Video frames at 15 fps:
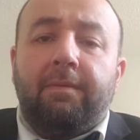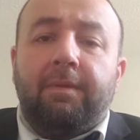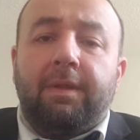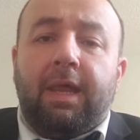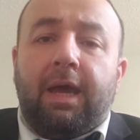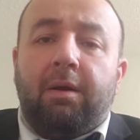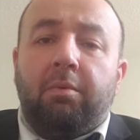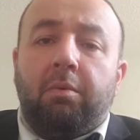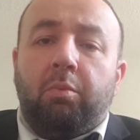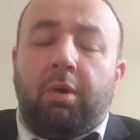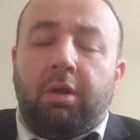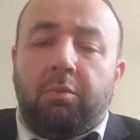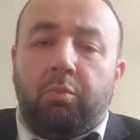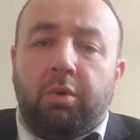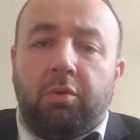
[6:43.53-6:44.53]
Now,
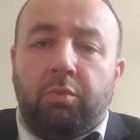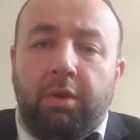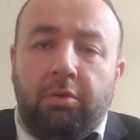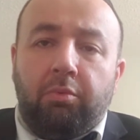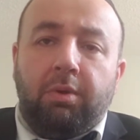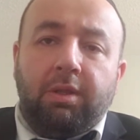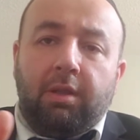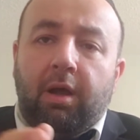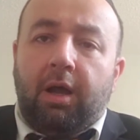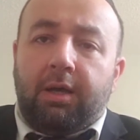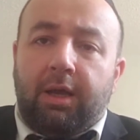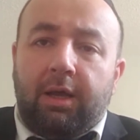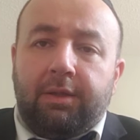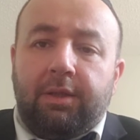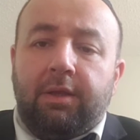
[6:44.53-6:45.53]
when we read the
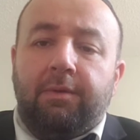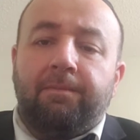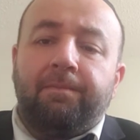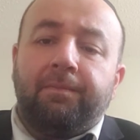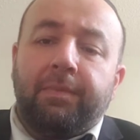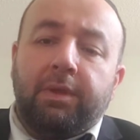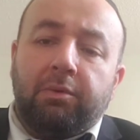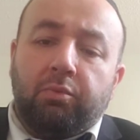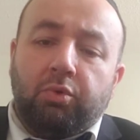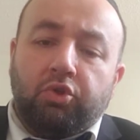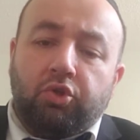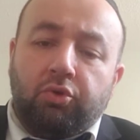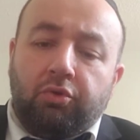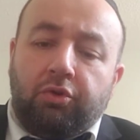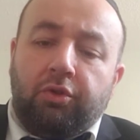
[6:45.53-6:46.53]
Haggadah, we
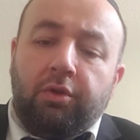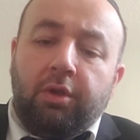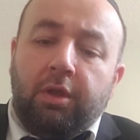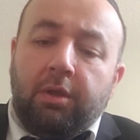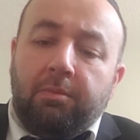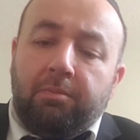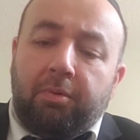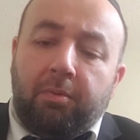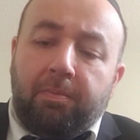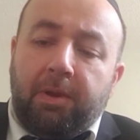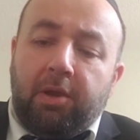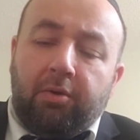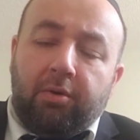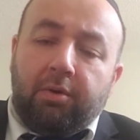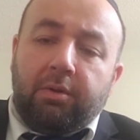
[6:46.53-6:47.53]
should
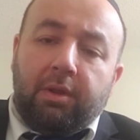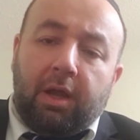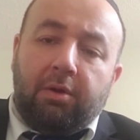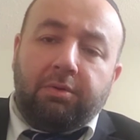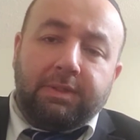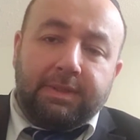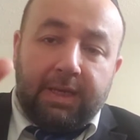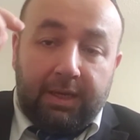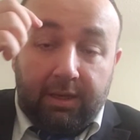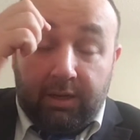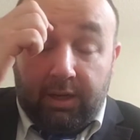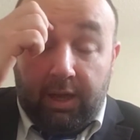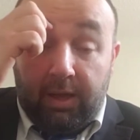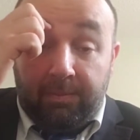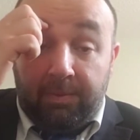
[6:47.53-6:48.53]
prepare our second
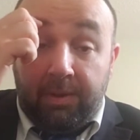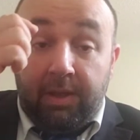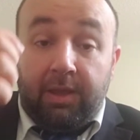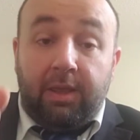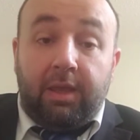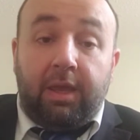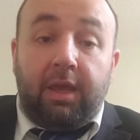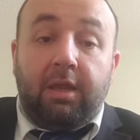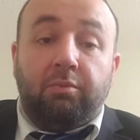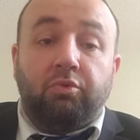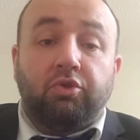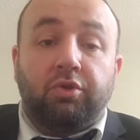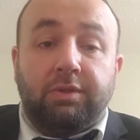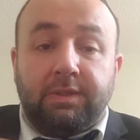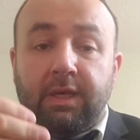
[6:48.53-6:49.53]
cup, and we
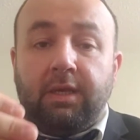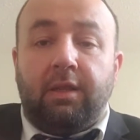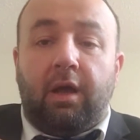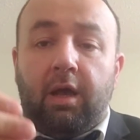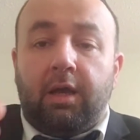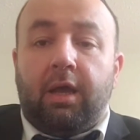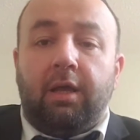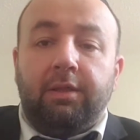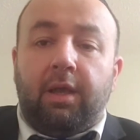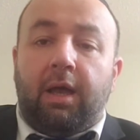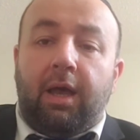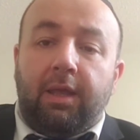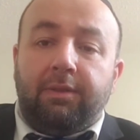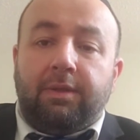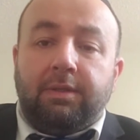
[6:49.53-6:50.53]
should say the Haggadah
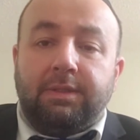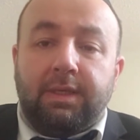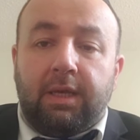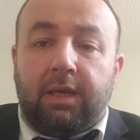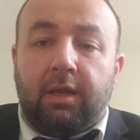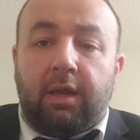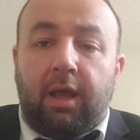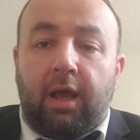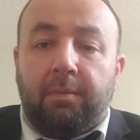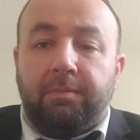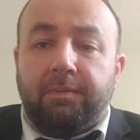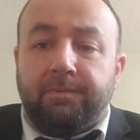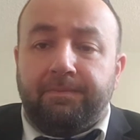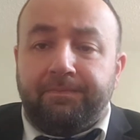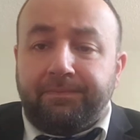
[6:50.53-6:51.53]
on the second cup.
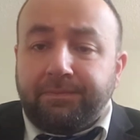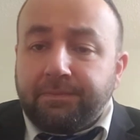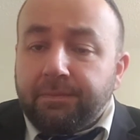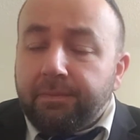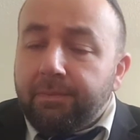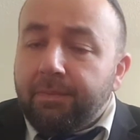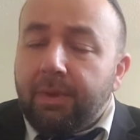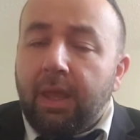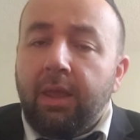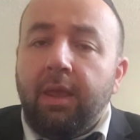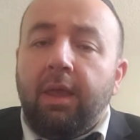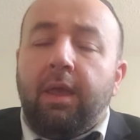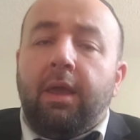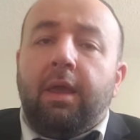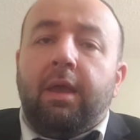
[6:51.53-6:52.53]

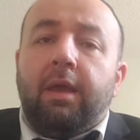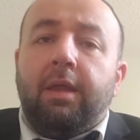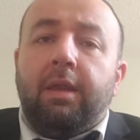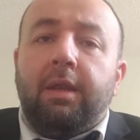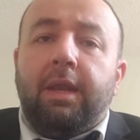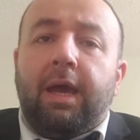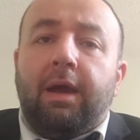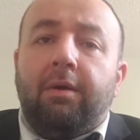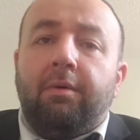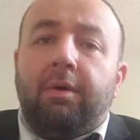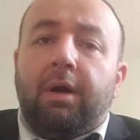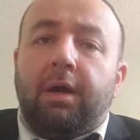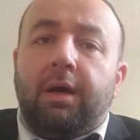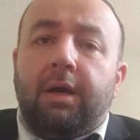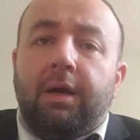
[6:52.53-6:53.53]
Now,
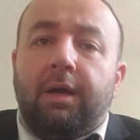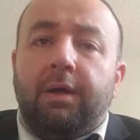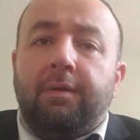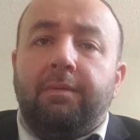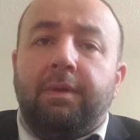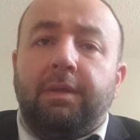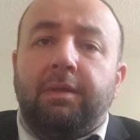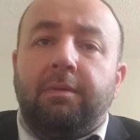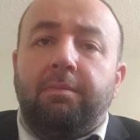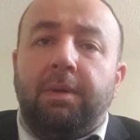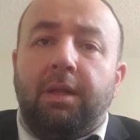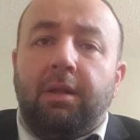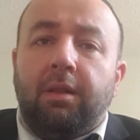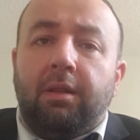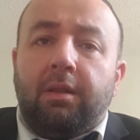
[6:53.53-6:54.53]
in the
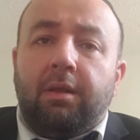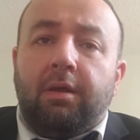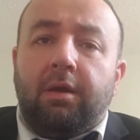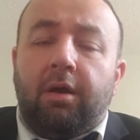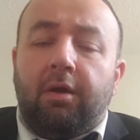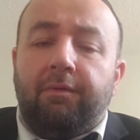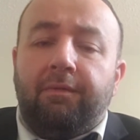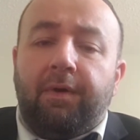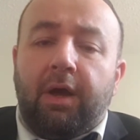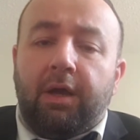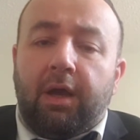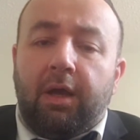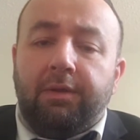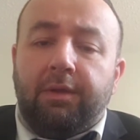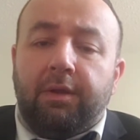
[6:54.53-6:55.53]
middle of
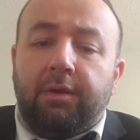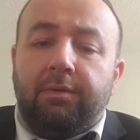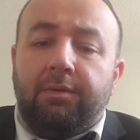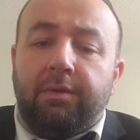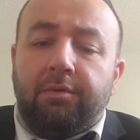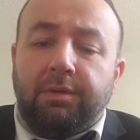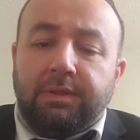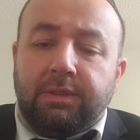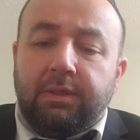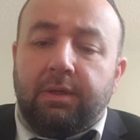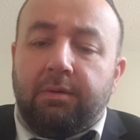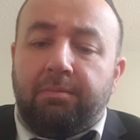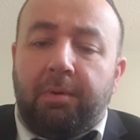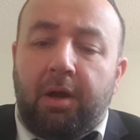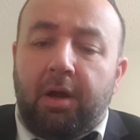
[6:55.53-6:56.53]
Haggadah, there is
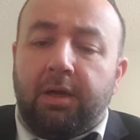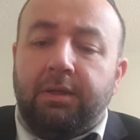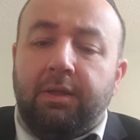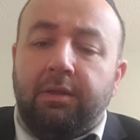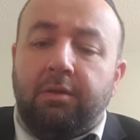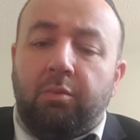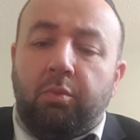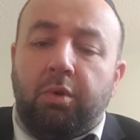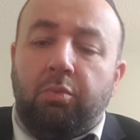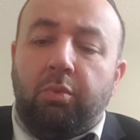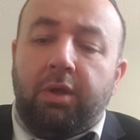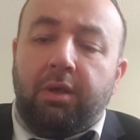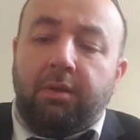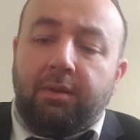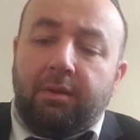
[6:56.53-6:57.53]
a part when
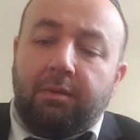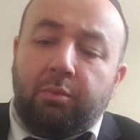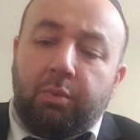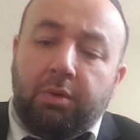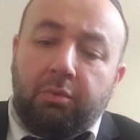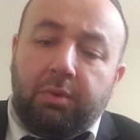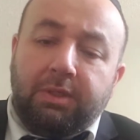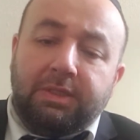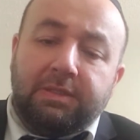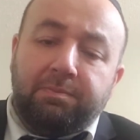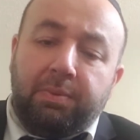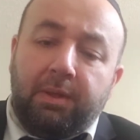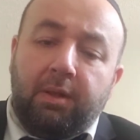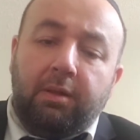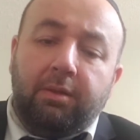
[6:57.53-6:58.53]
we
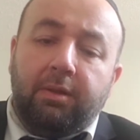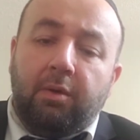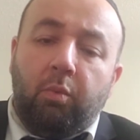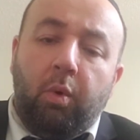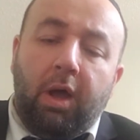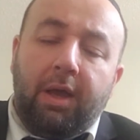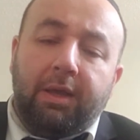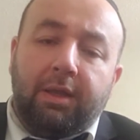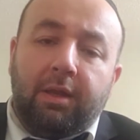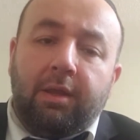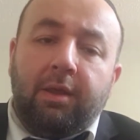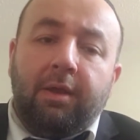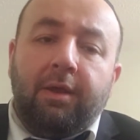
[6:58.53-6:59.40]
spill the wine.